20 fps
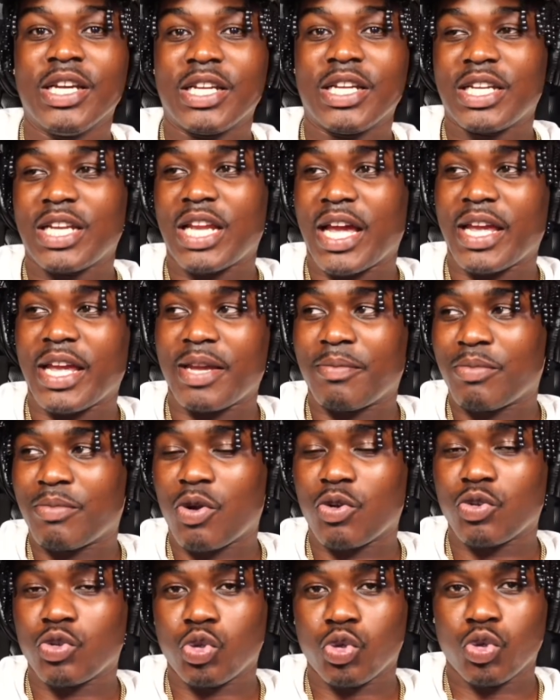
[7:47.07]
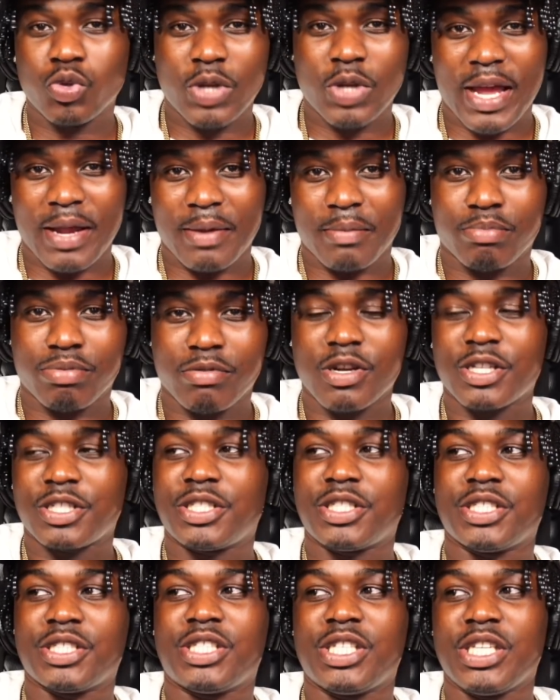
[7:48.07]
Like, bro, do you like brush
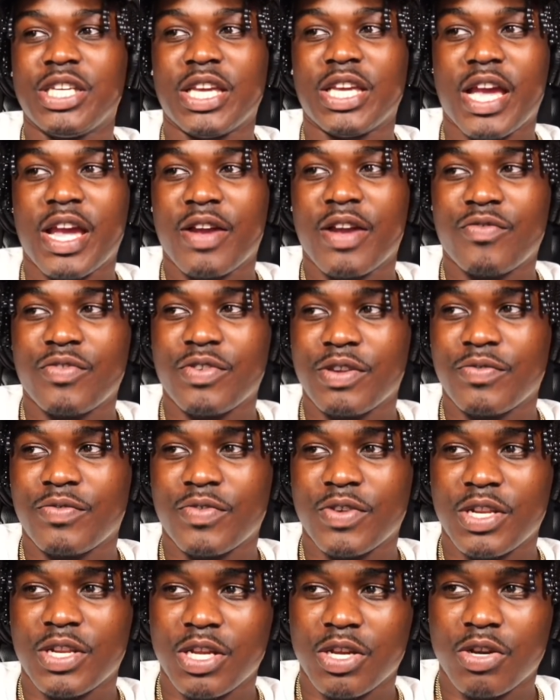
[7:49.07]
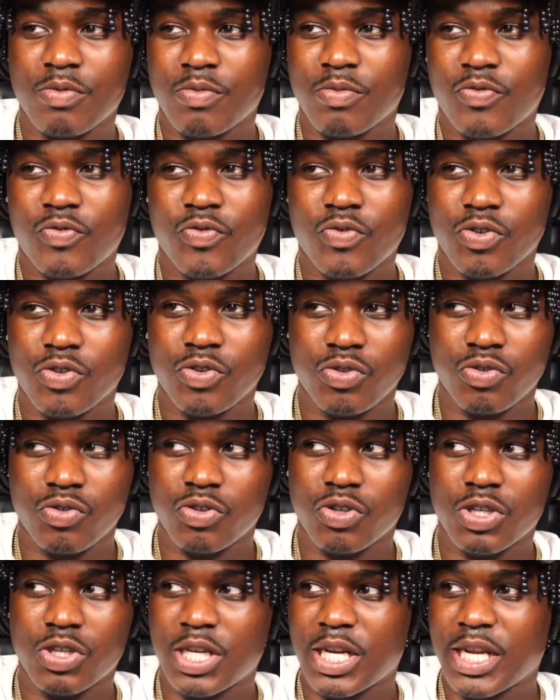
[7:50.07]
your teeth every video before you do
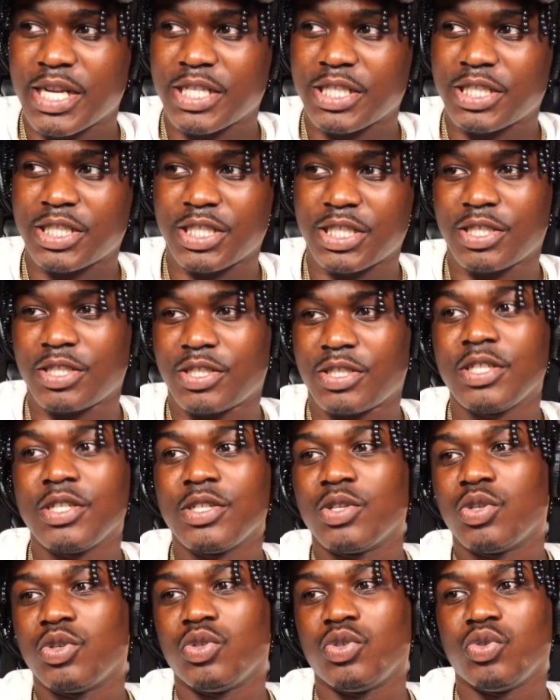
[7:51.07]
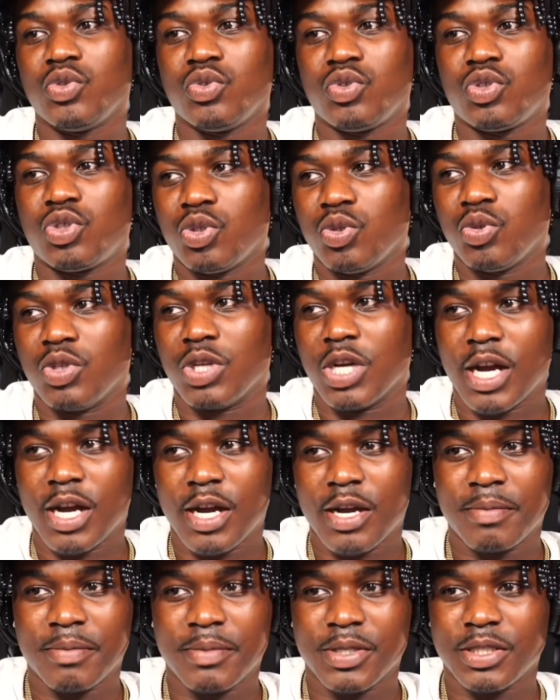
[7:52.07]
all that shit? Or you chew
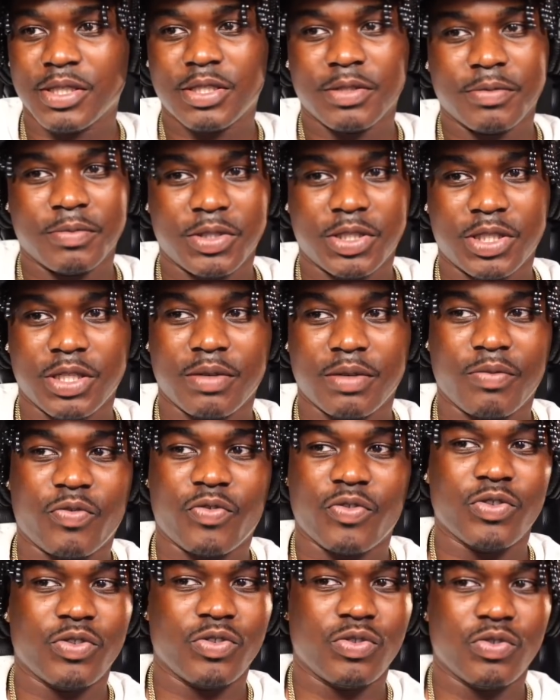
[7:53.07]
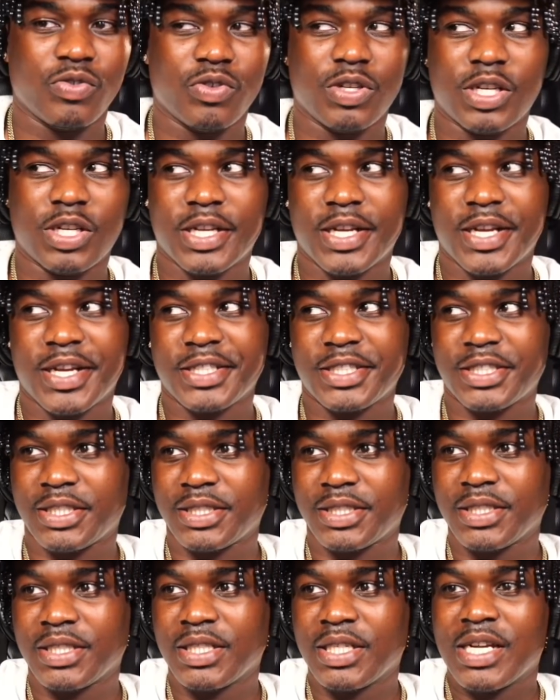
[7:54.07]
gum or some shit before you do all of that shit?